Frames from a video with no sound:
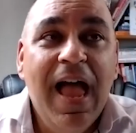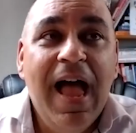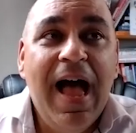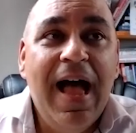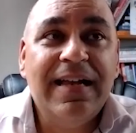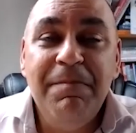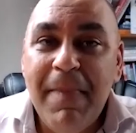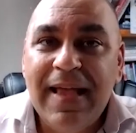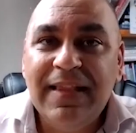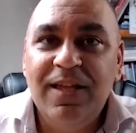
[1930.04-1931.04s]
And I
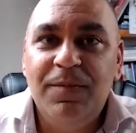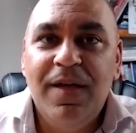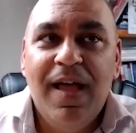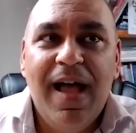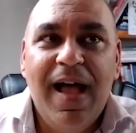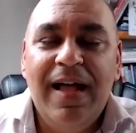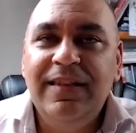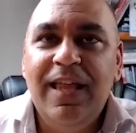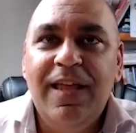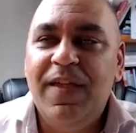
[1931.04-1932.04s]
met them.
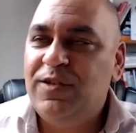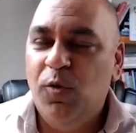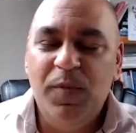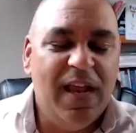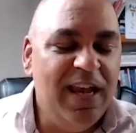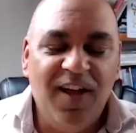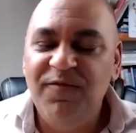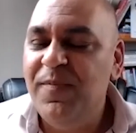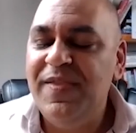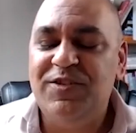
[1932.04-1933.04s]
And they told me they loved
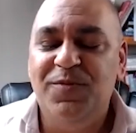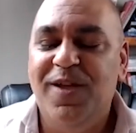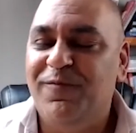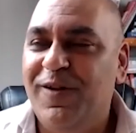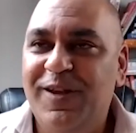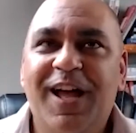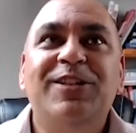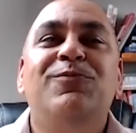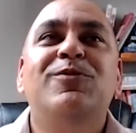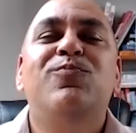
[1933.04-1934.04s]
me. They took me out for lunch.
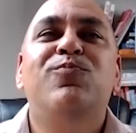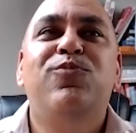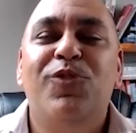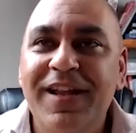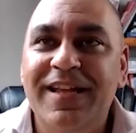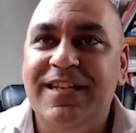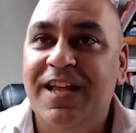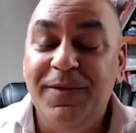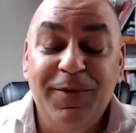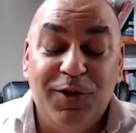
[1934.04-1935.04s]
It was brilliant.
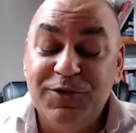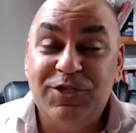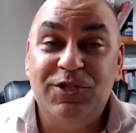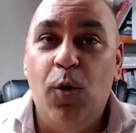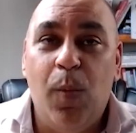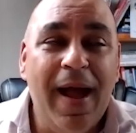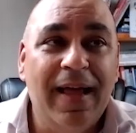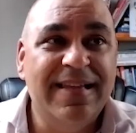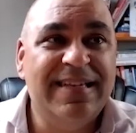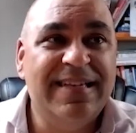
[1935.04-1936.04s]
And we got on so
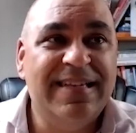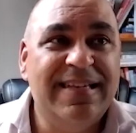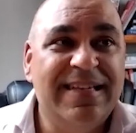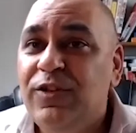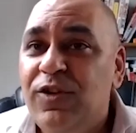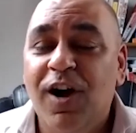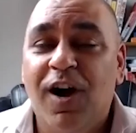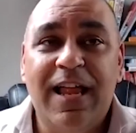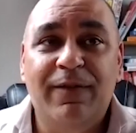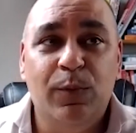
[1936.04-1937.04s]
well. I sent them a thank you
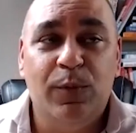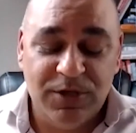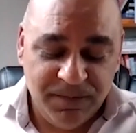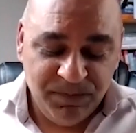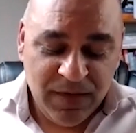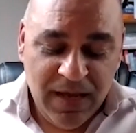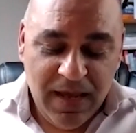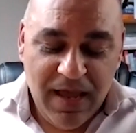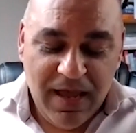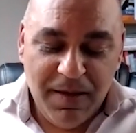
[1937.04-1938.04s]
card afterwards.
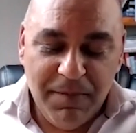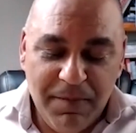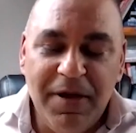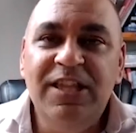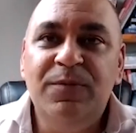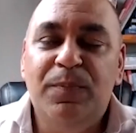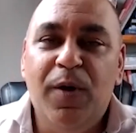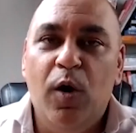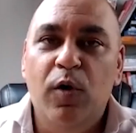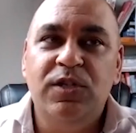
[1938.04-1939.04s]
But in the
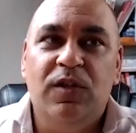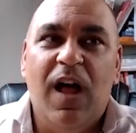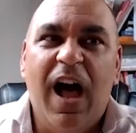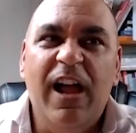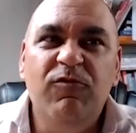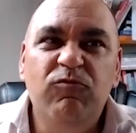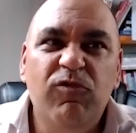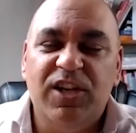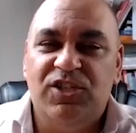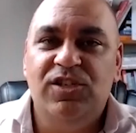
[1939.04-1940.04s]
proposal, I
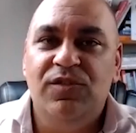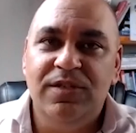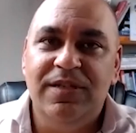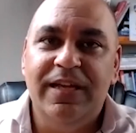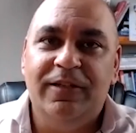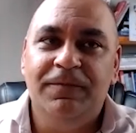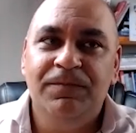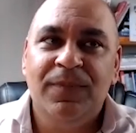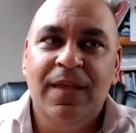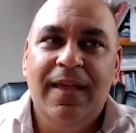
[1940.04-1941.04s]
rushed the deal
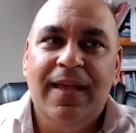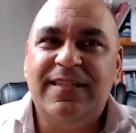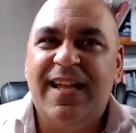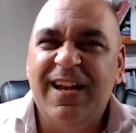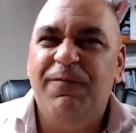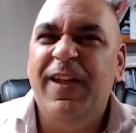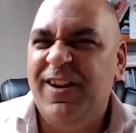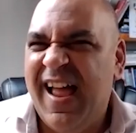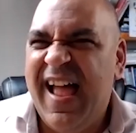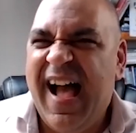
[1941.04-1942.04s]
because I kind of figured
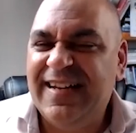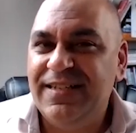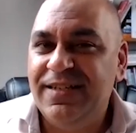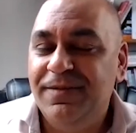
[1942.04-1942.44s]
I had it,